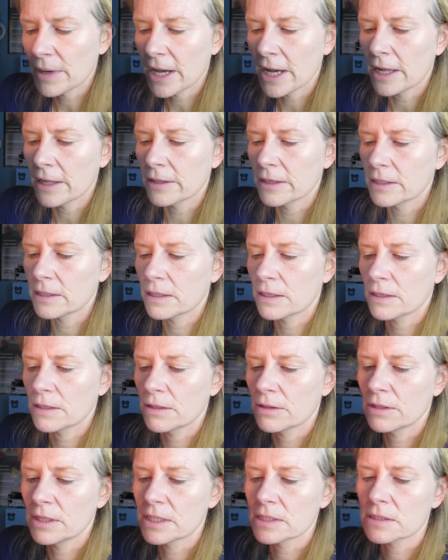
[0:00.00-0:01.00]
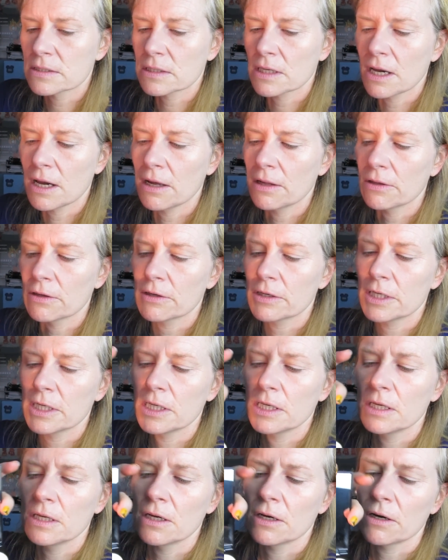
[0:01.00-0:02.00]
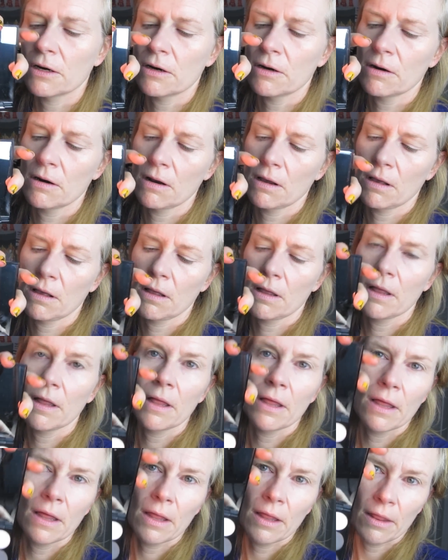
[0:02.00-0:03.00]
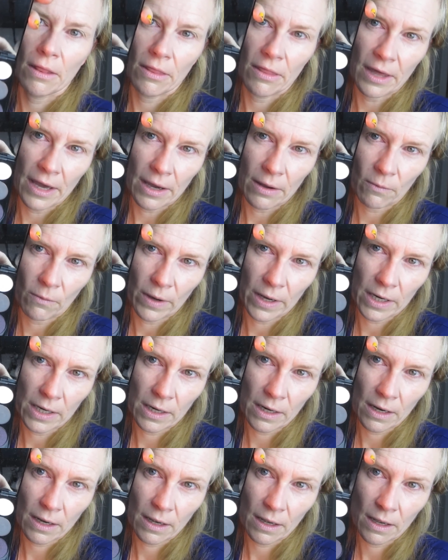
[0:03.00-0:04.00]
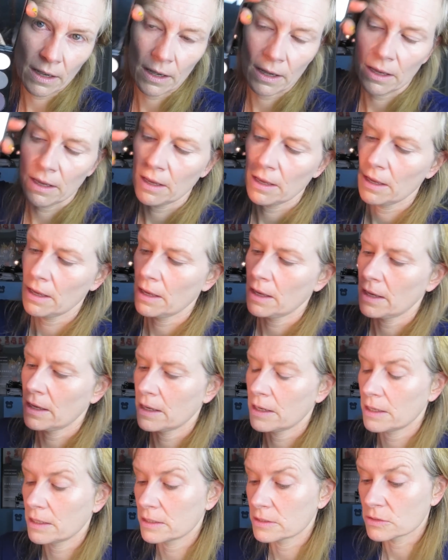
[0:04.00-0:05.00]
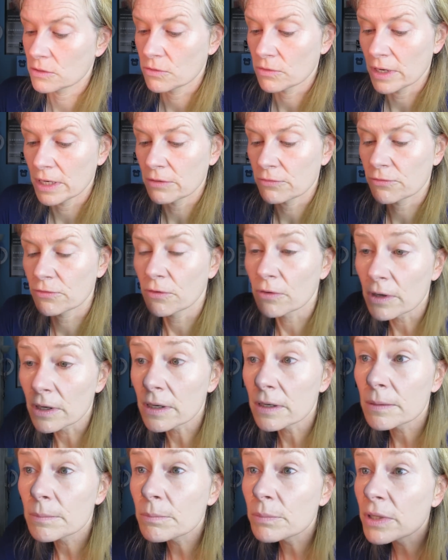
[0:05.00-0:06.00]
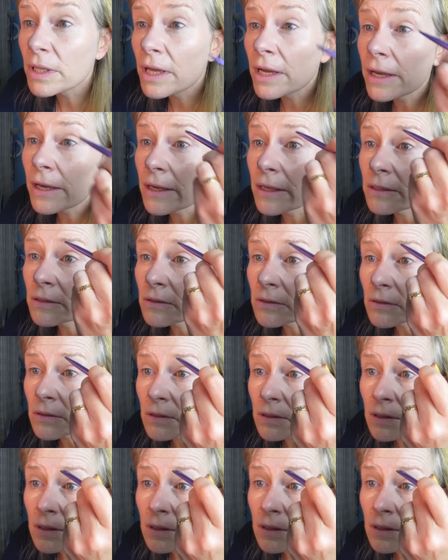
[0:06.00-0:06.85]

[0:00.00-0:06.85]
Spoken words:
palette, this color here, that one, is great for blonde